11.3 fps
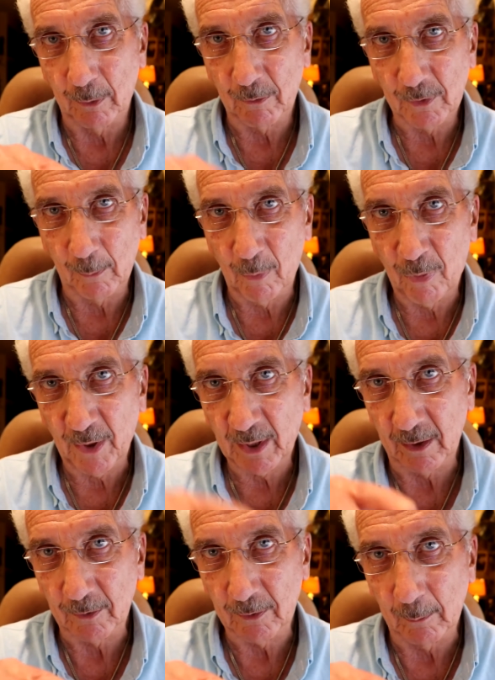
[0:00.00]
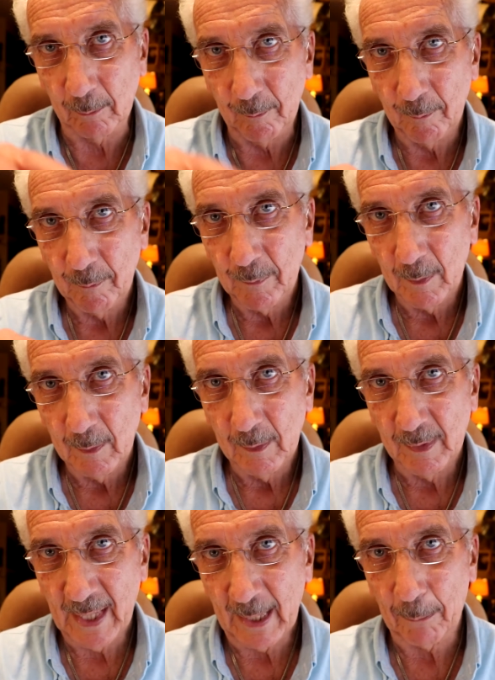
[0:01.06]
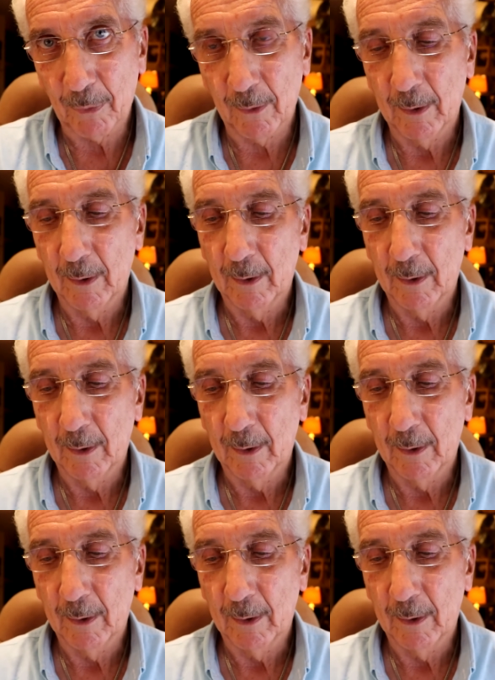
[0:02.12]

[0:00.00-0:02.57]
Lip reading: or some thickness, some depth,